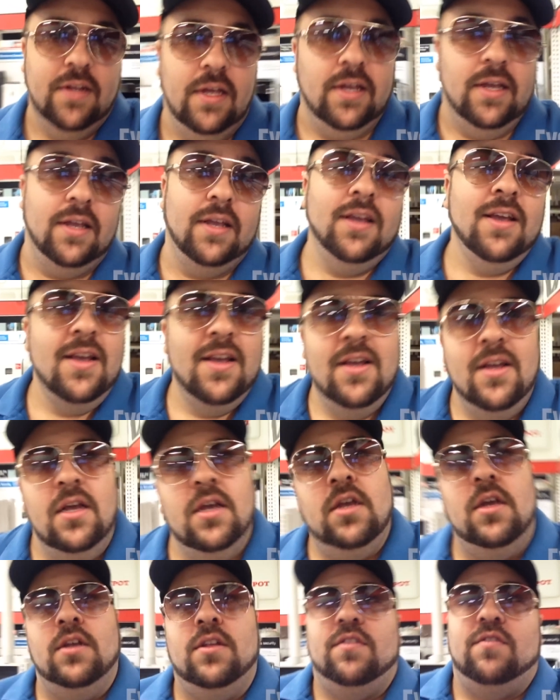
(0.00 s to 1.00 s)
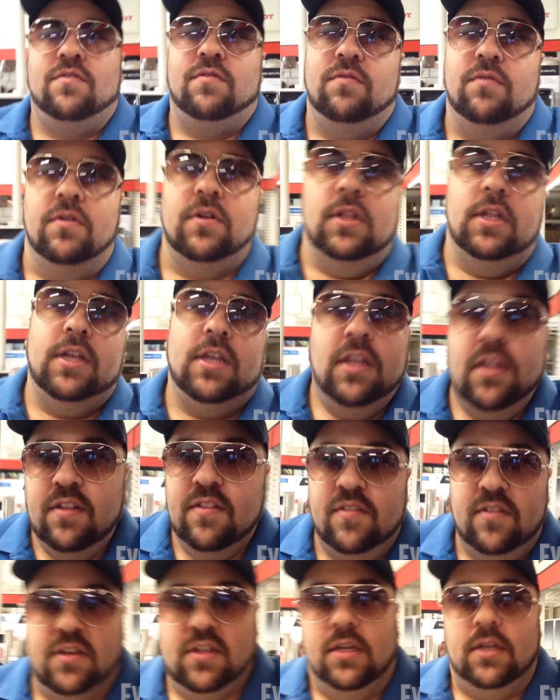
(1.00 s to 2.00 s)
a day, it's really
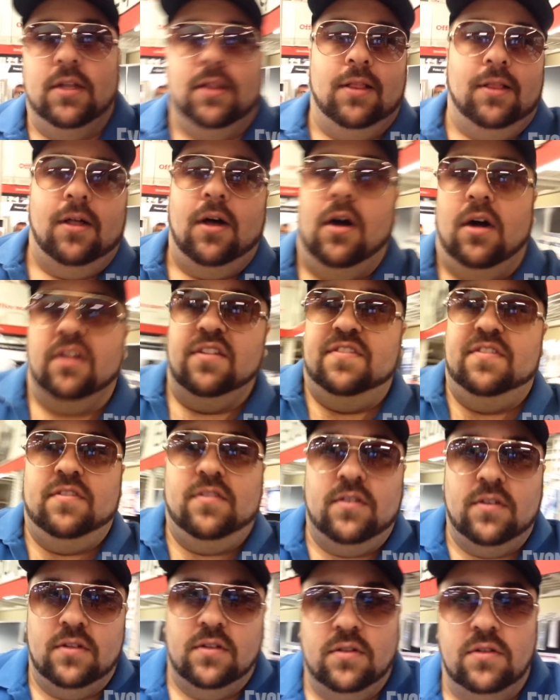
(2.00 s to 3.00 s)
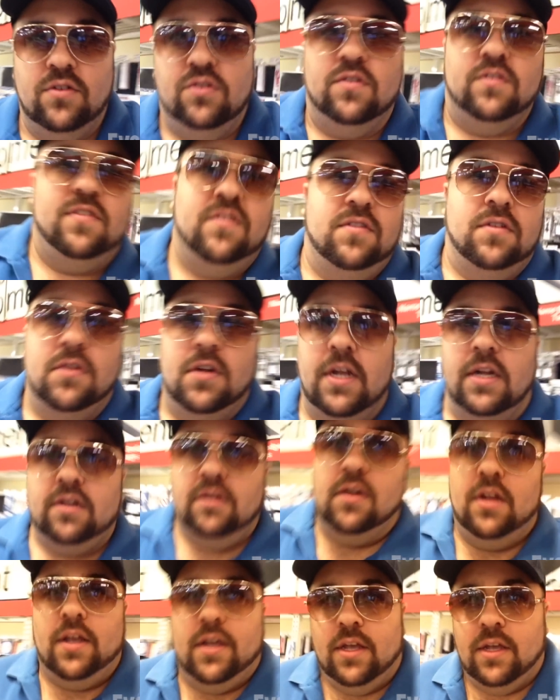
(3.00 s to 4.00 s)
easy to get lost in just the day
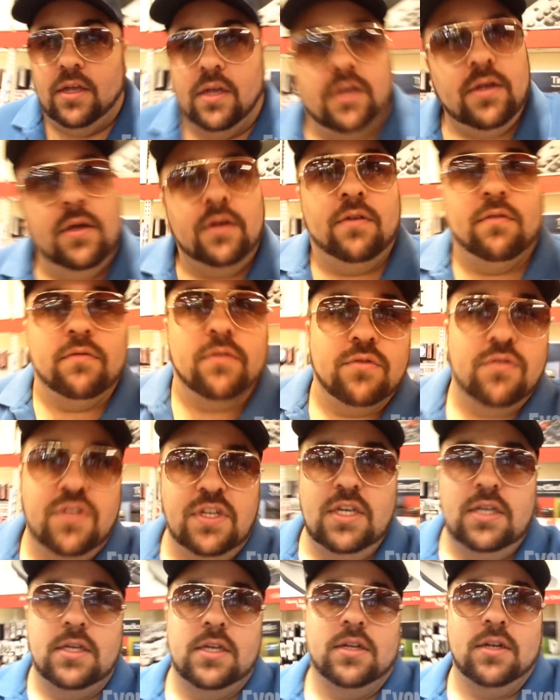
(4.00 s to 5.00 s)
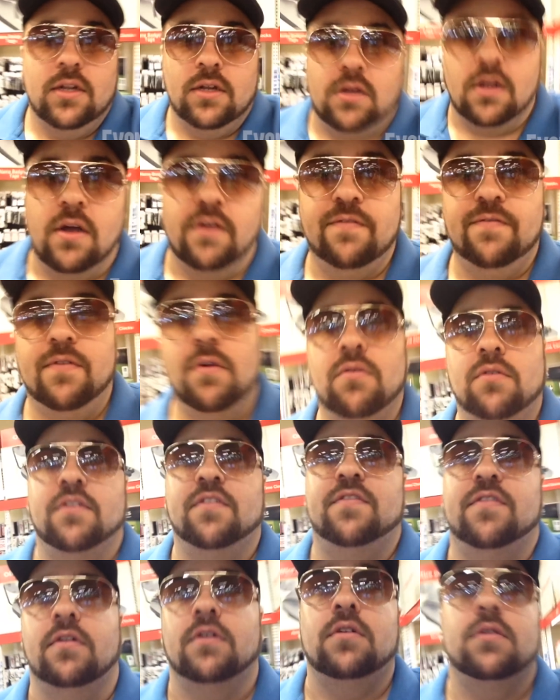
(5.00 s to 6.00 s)
to day routine and not
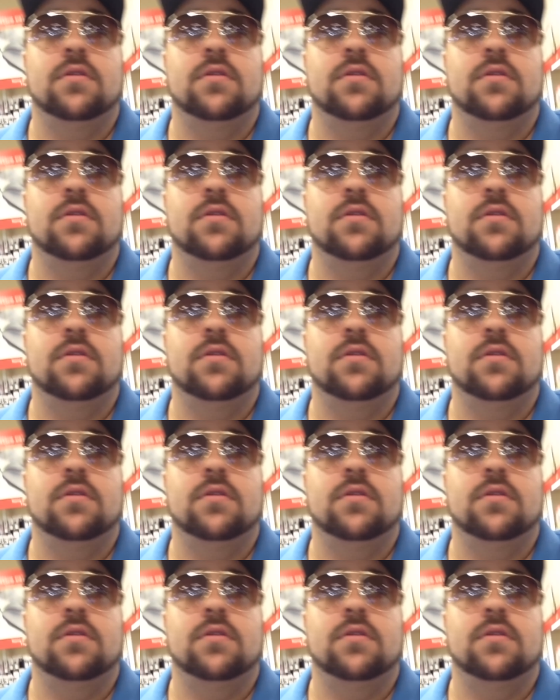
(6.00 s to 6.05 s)
focus